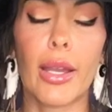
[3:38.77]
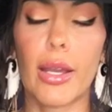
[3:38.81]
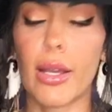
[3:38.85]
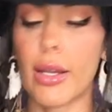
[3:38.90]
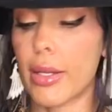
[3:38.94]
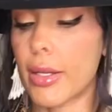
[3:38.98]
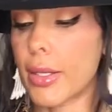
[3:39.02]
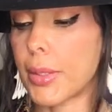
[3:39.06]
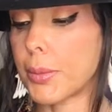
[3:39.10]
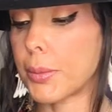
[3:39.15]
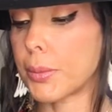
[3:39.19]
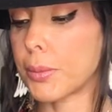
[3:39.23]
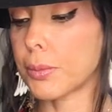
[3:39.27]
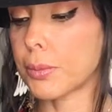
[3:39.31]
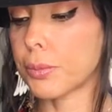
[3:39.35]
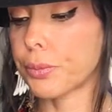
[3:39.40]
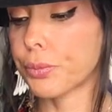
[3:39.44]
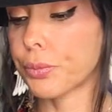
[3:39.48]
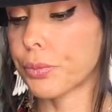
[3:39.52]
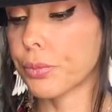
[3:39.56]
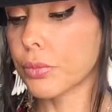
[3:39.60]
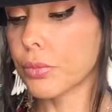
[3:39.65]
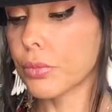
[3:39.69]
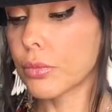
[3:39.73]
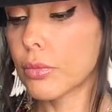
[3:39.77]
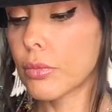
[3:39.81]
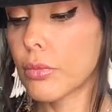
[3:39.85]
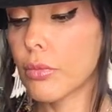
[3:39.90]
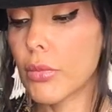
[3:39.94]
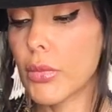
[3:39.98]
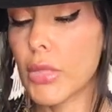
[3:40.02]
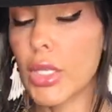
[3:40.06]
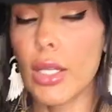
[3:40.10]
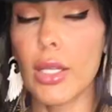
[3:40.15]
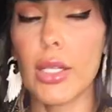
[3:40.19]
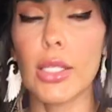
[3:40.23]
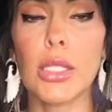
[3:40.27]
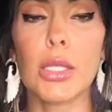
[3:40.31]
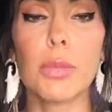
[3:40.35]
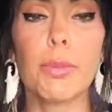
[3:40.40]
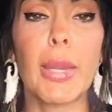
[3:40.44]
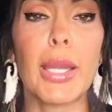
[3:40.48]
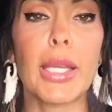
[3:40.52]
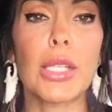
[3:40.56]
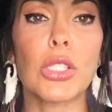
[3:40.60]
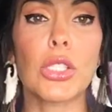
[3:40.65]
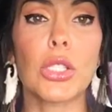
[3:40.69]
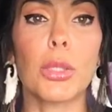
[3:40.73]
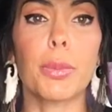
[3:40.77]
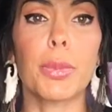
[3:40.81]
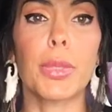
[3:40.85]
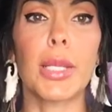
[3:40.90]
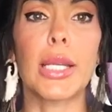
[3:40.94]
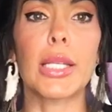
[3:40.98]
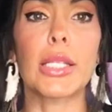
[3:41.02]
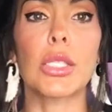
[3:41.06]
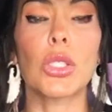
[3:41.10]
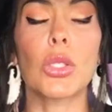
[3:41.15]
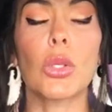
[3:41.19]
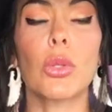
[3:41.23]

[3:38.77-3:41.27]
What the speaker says: a space or place.